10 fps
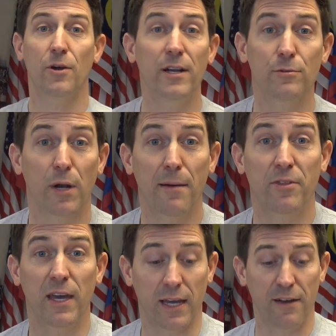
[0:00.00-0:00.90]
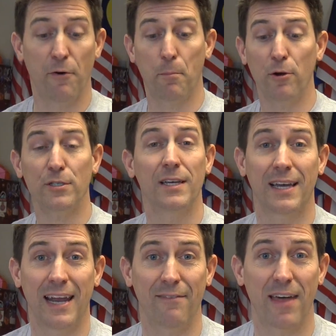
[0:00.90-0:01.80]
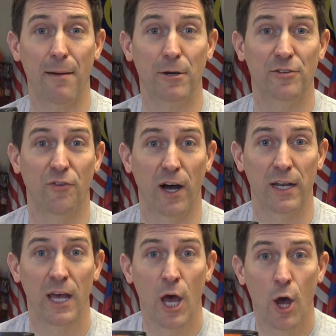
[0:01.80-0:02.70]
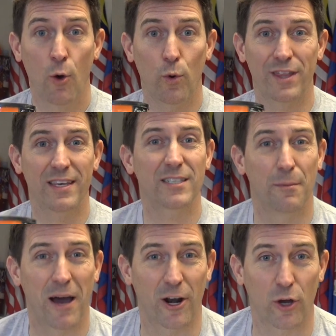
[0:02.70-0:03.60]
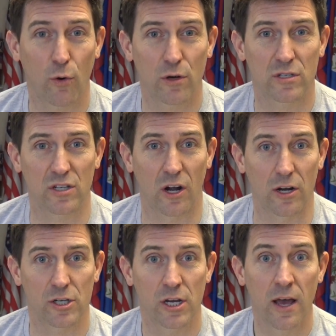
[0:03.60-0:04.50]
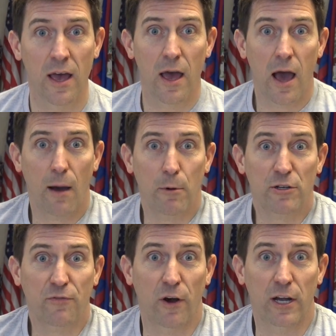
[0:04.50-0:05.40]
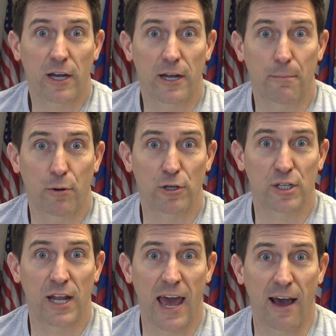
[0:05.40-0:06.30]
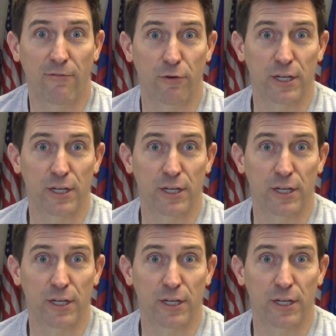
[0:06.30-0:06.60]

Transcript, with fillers: So here's what I'm thinking. If a person can have that much fun with this amount of cornstarch, how much fun can a person have